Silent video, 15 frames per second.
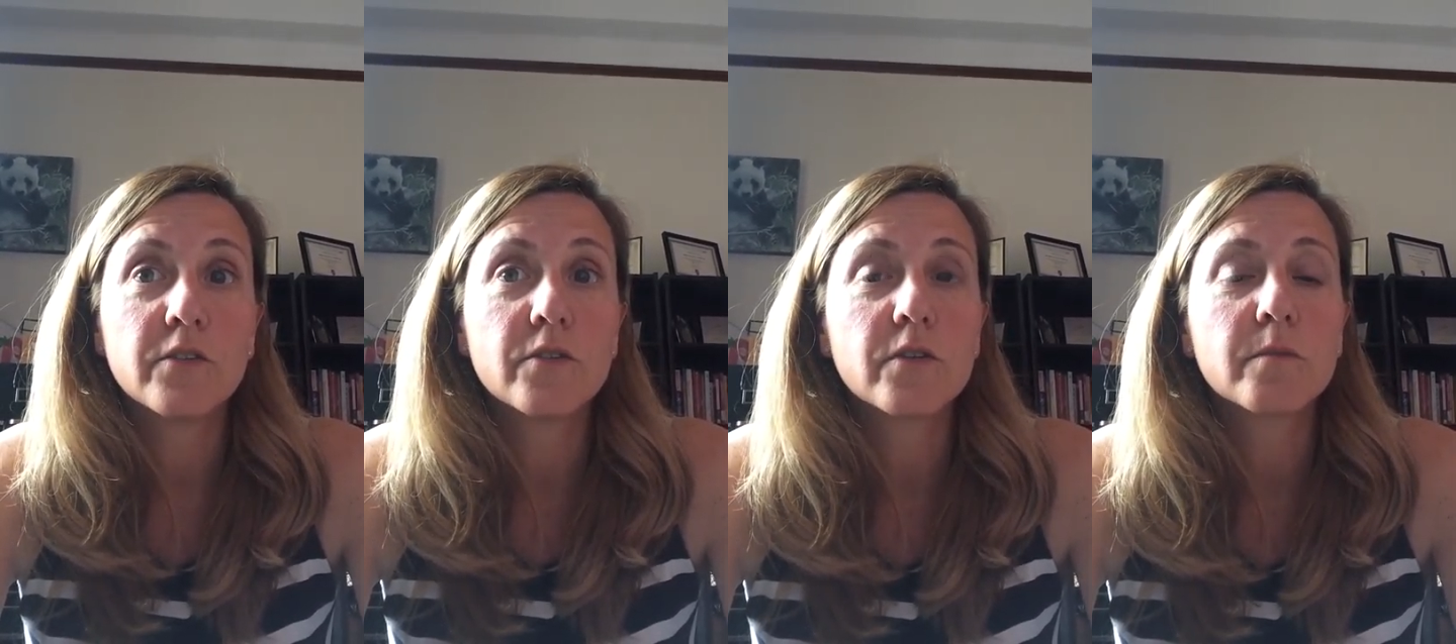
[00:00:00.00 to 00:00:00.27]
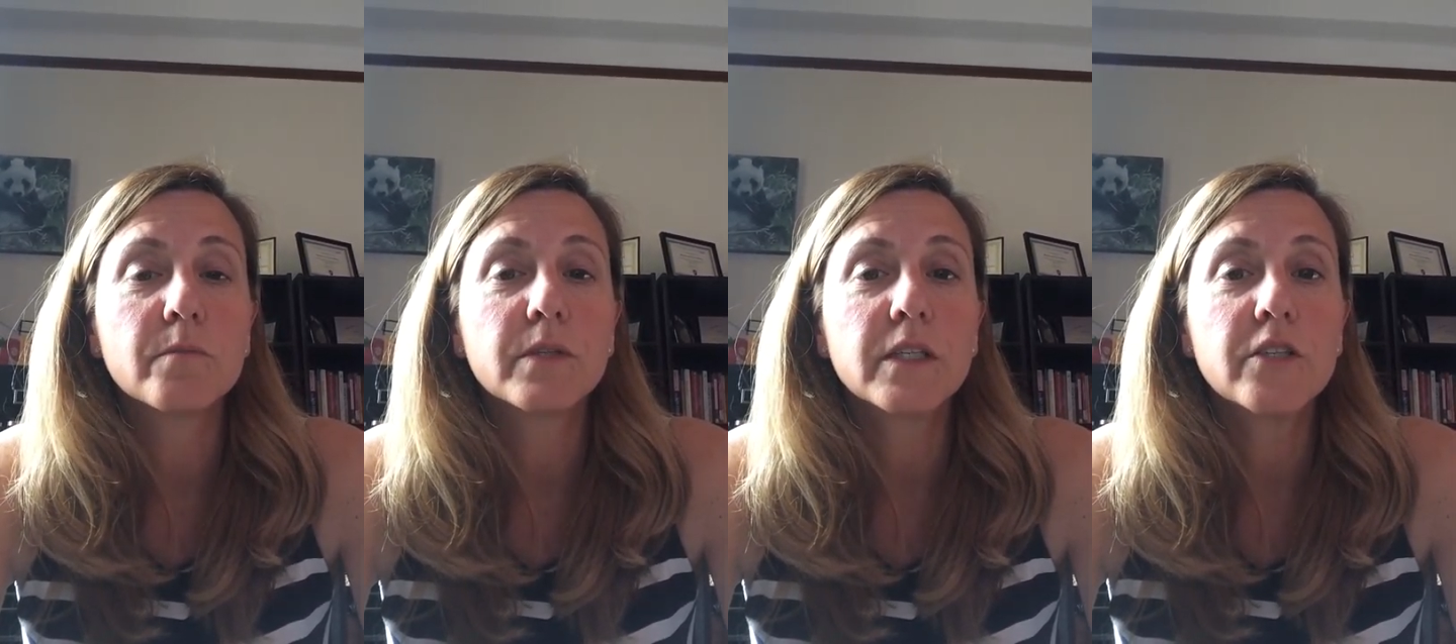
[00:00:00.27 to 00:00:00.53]
to
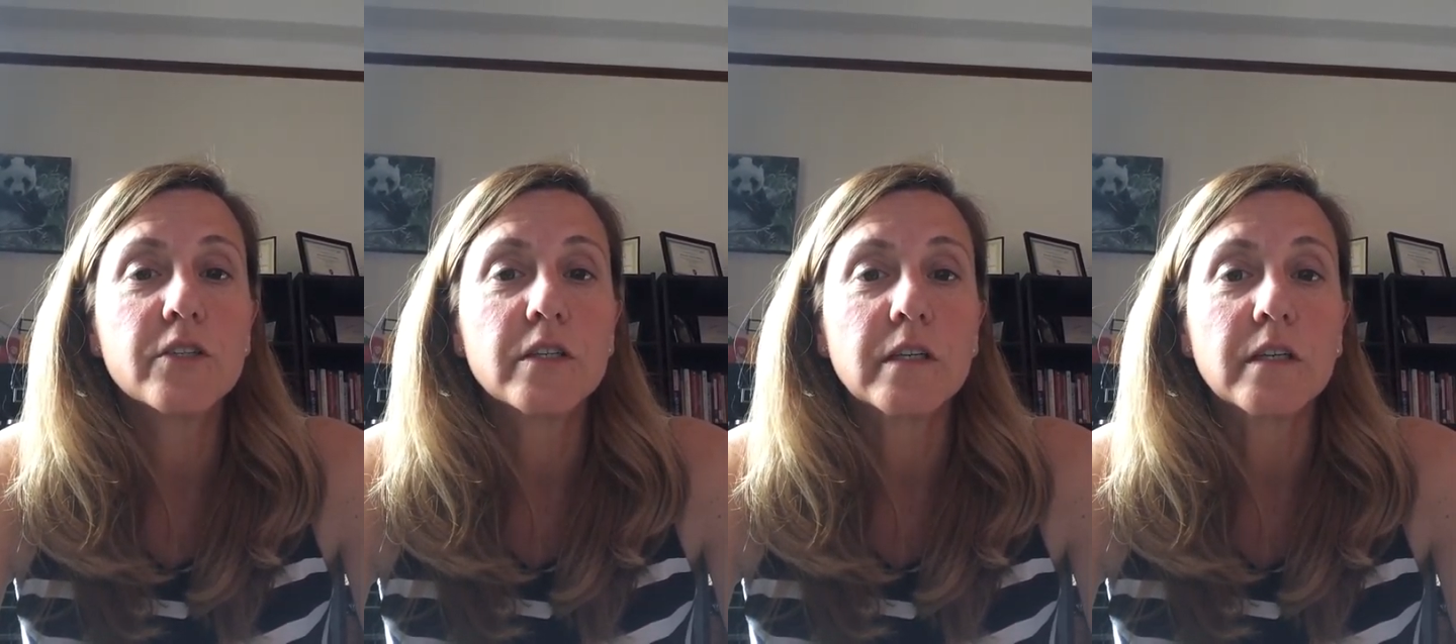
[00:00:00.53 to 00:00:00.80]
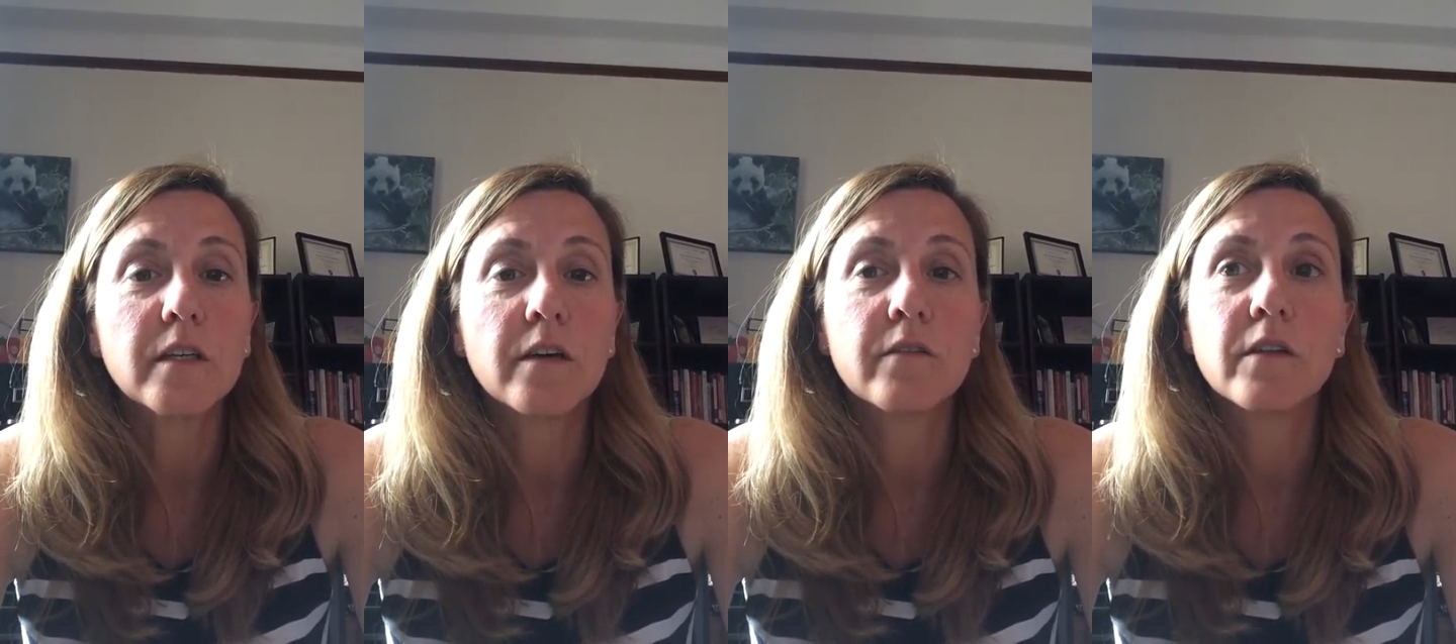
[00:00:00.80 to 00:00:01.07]

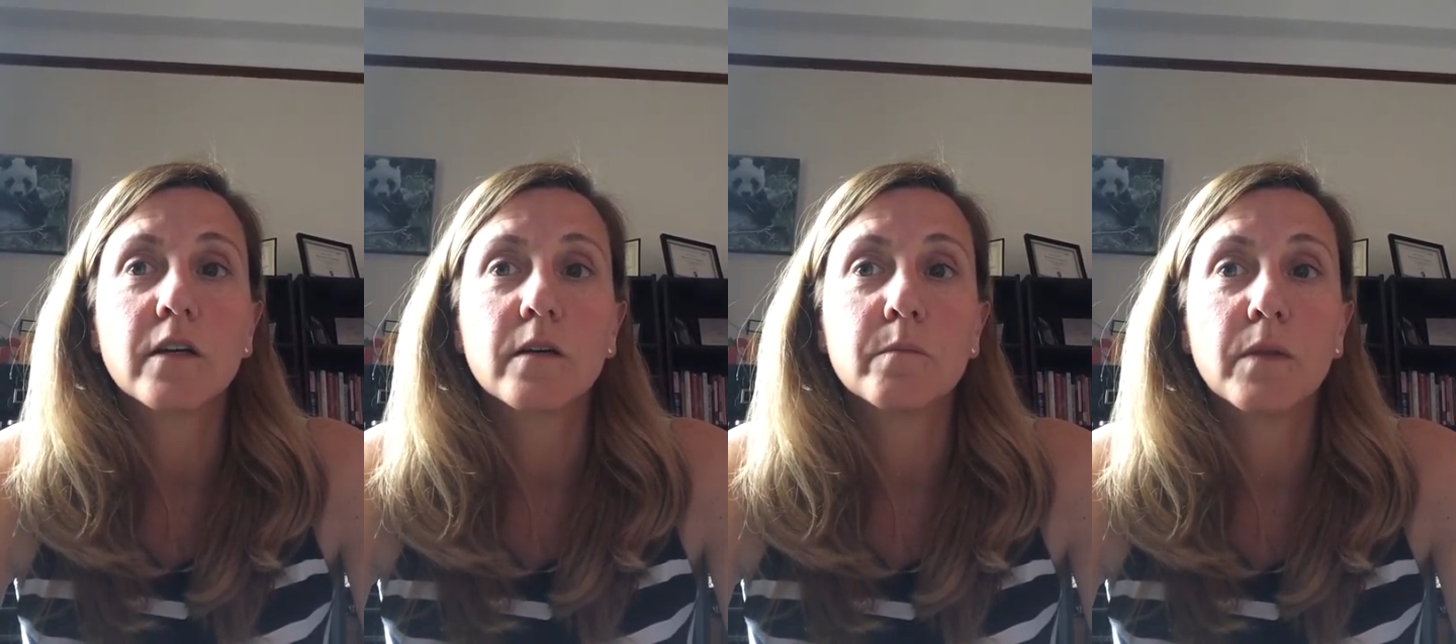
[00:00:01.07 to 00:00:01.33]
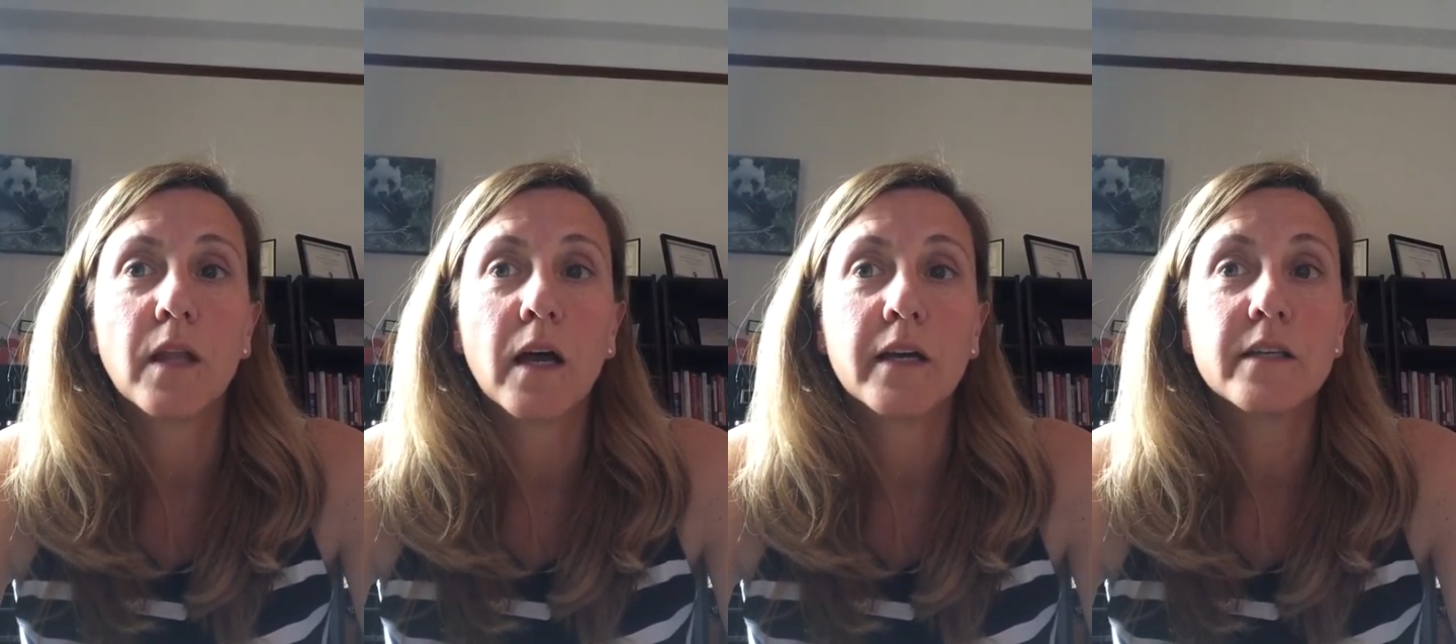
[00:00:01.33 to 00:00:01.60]
completion of the
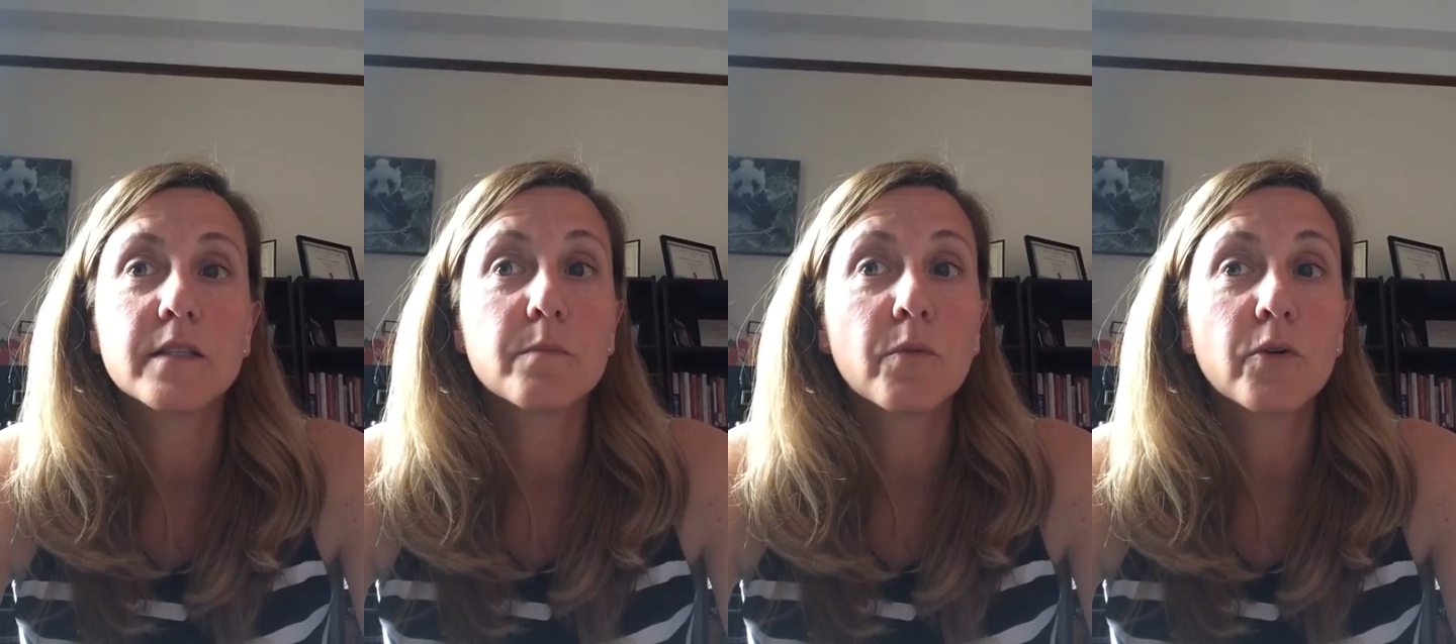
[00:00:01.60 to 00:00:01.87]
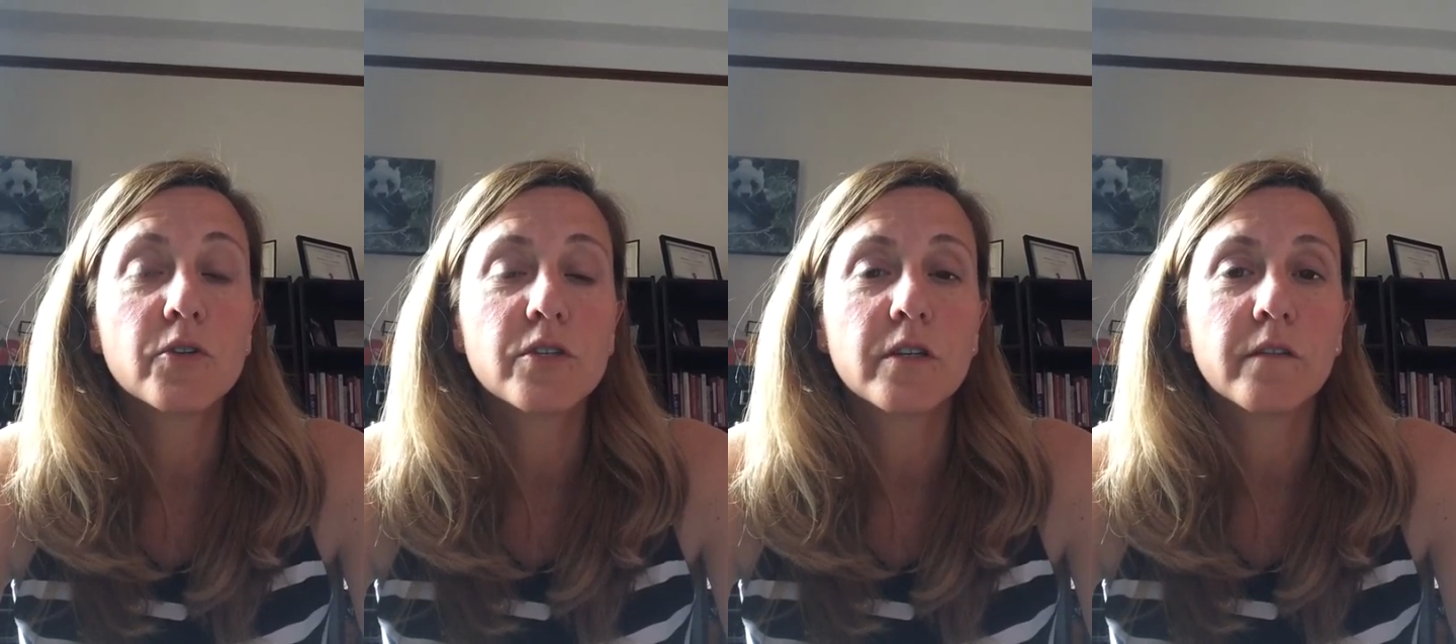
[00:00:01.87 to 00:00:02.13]
compliance
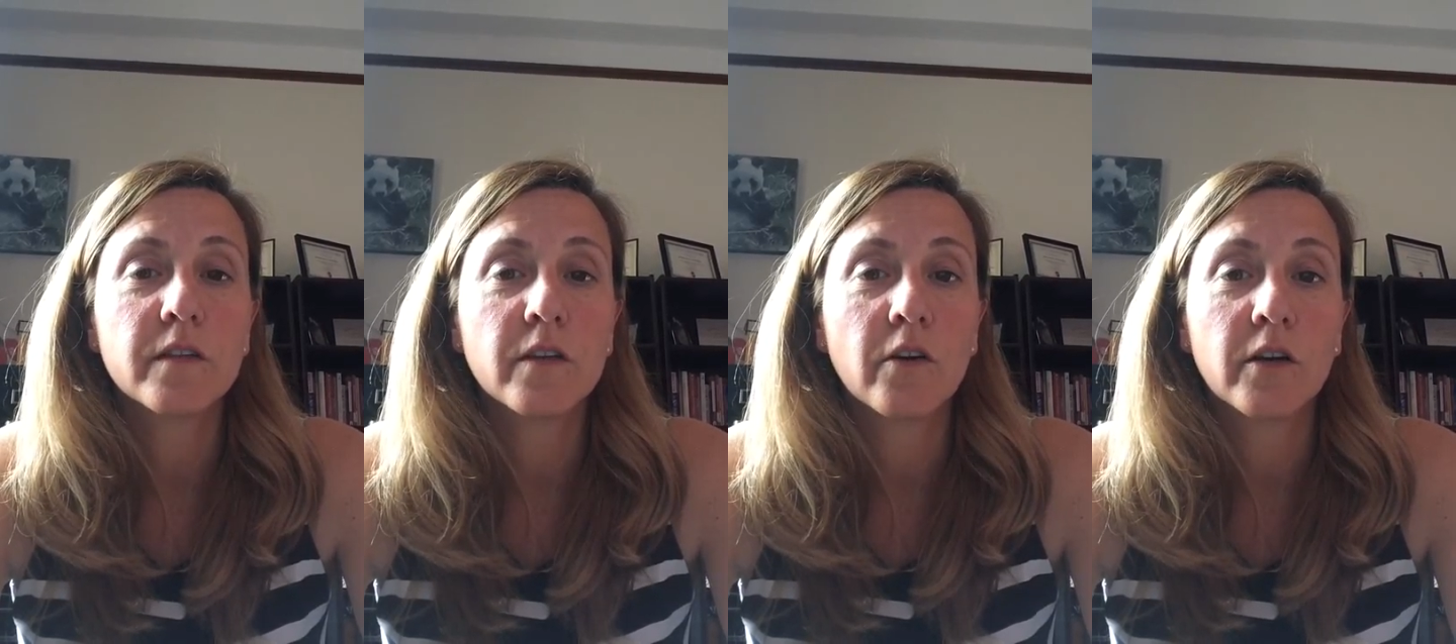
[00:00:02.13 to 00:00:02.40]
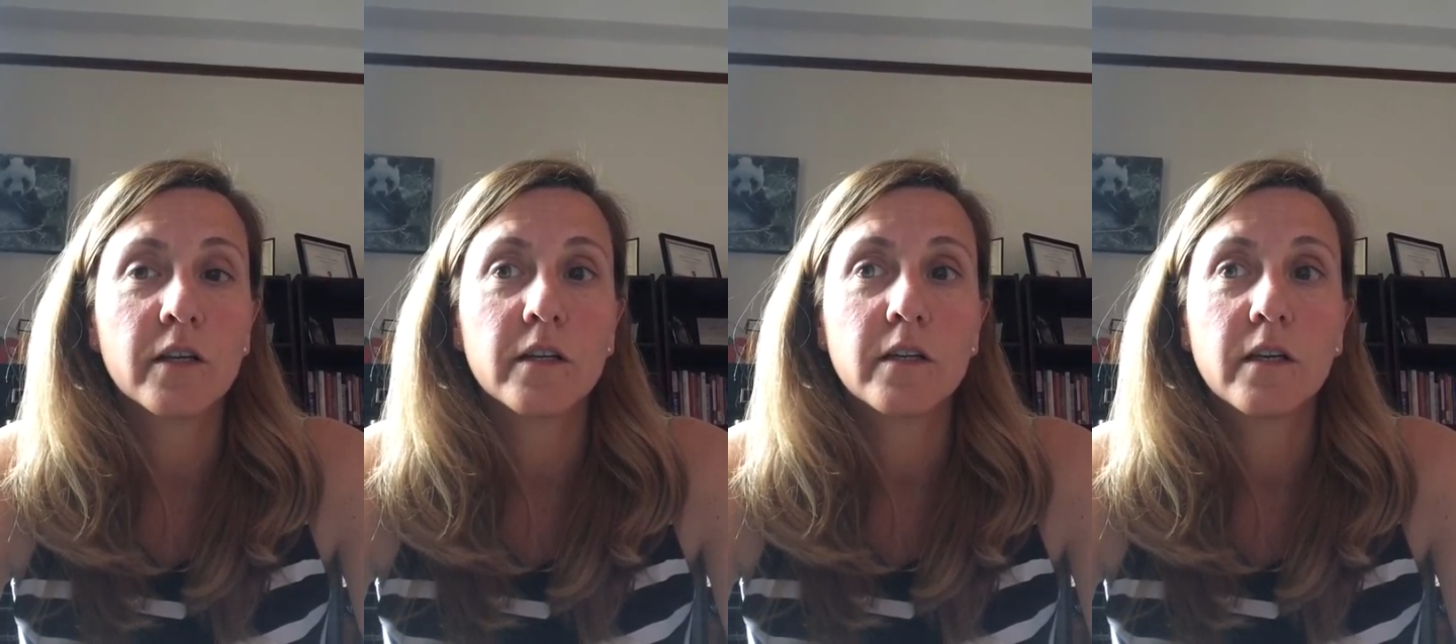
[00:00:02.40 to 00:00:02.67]
portion of the
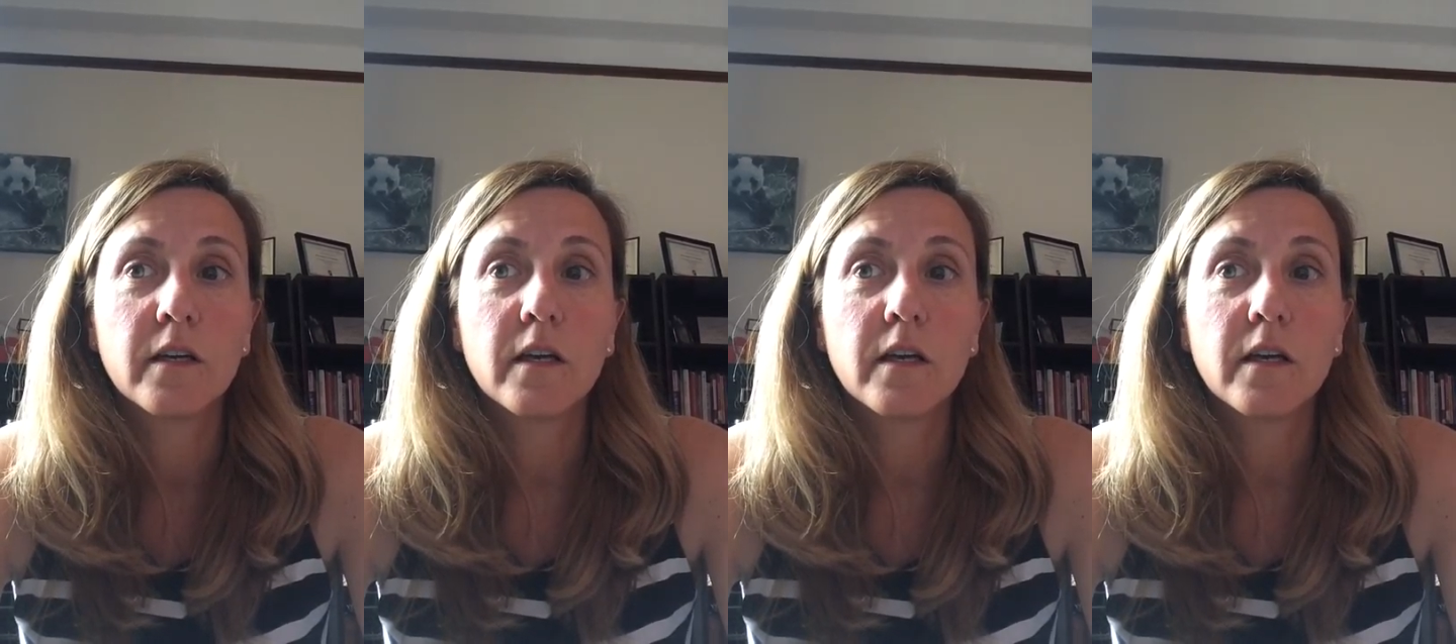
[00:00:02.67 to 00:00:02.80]
audit,